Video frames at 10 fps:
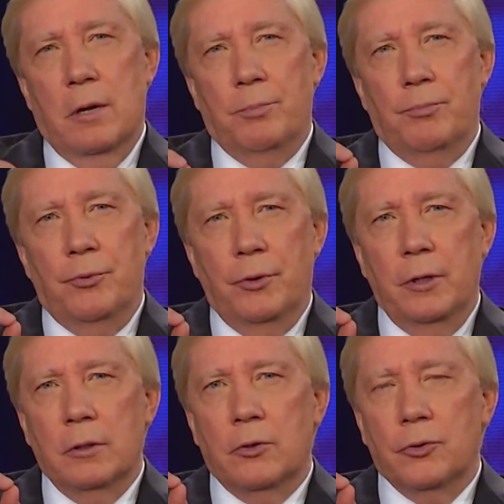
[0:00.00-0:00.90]
a
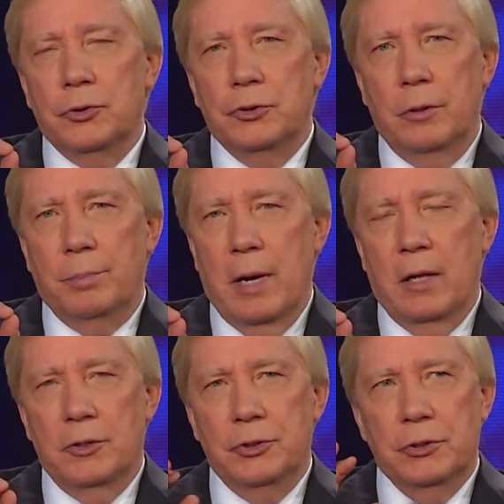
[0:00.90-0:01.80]
brilliant Christian
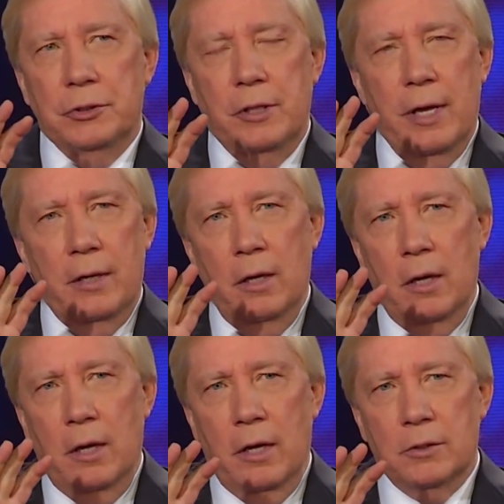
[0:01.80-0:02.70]
apologist that
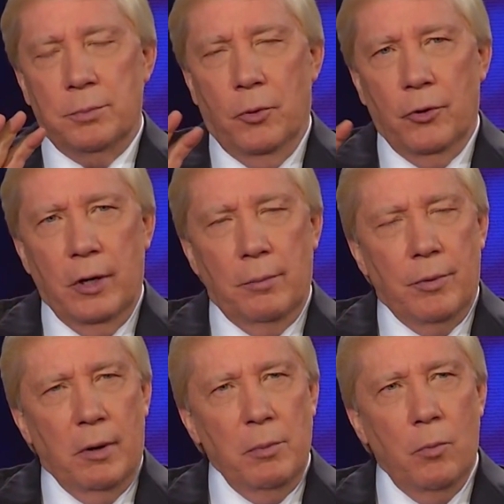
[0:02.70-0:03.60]
has spoken
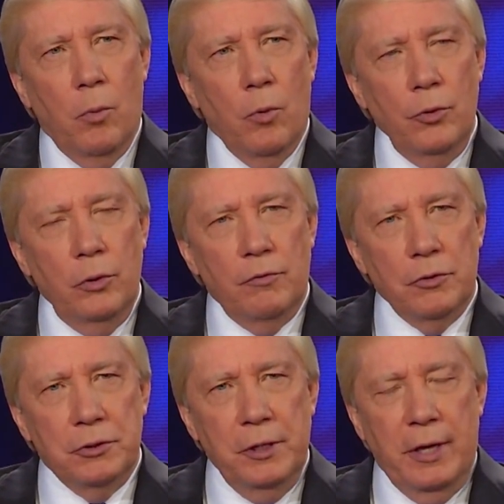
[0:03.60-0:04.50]
probably more
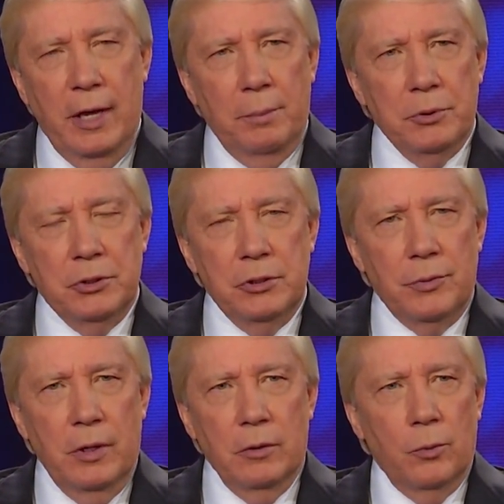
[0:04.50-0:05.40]
university campuses
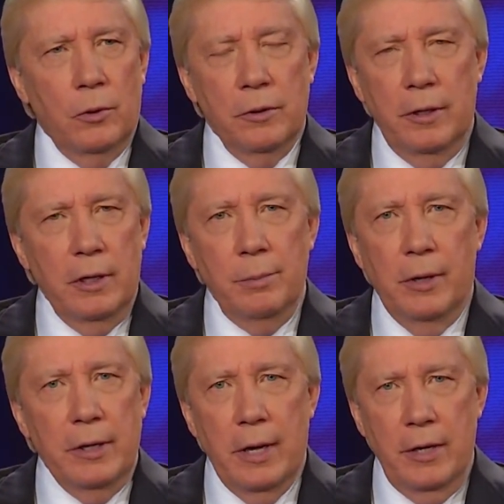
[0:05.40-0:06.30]
around the world than
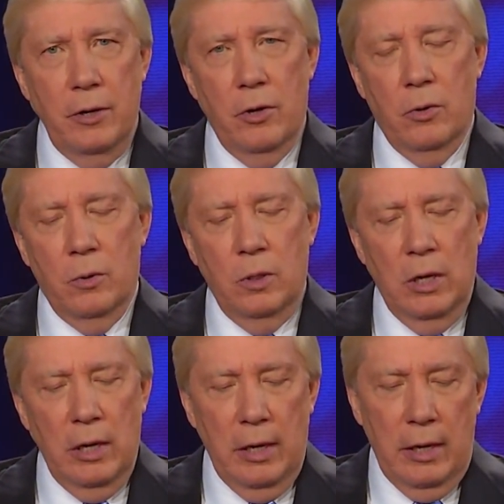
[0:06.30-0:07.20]
anybody I know.
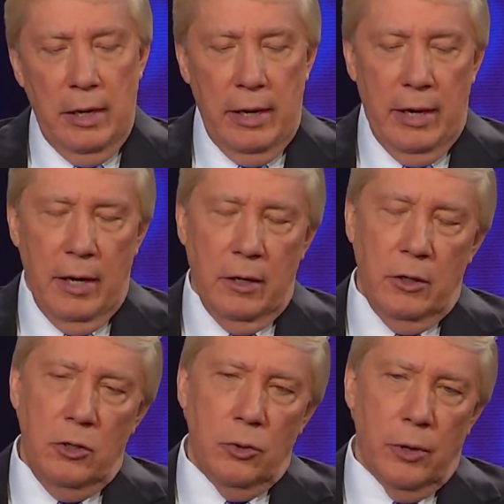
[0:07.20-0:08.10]
And
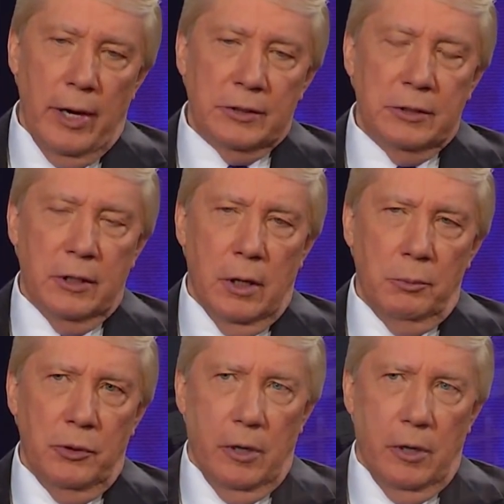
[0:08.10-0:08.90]
you were asked to come to